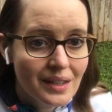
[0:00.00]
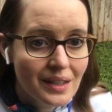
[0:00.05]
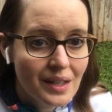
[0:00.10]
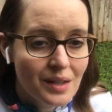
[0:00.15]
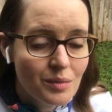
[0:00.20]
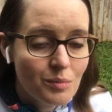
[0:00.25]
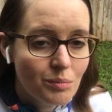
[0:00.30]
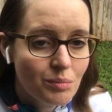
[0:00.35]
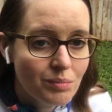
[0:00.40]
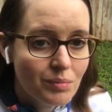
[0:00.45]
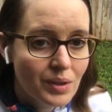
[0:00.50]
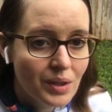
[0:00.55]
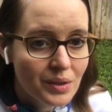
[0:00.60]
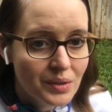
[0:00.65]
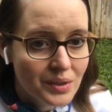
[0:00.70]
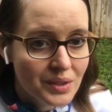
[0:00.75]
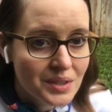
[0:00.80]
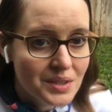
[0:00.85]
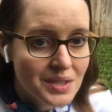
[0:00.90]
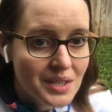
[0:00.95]
And we're all
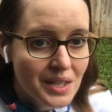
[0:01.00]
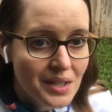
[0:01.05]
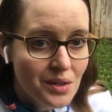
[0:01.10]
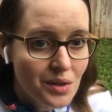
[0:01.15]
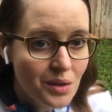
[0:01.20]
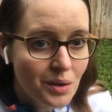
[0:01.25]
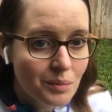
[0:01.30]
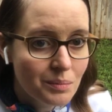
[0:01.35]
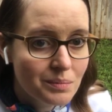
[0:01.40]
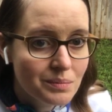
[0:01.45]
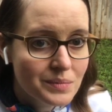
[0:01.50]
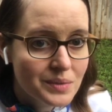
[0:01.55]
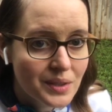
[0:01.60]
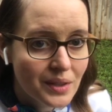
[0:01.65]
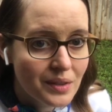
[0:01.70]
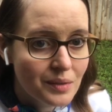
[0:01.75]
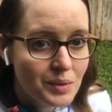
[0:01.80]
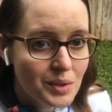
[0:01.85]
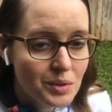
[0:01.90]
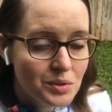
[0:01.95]
going to stay home so
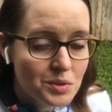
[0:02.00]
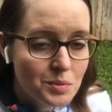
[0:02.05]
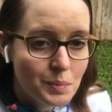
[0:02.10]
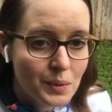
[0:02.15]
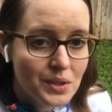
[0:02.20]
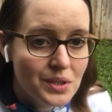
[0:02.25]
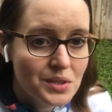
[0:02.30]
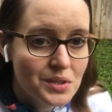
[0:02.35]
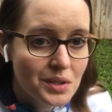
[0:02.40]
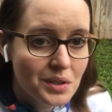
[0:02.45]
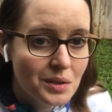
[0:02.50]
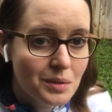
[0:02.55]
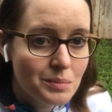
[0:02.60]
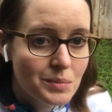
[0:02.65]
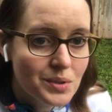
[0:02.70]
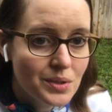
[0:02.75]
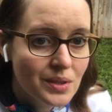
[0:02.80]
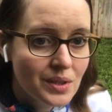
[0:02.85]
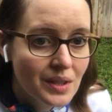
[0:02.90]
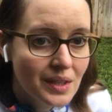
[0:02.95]
that we don't spread the
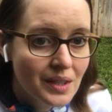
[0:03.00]
germs,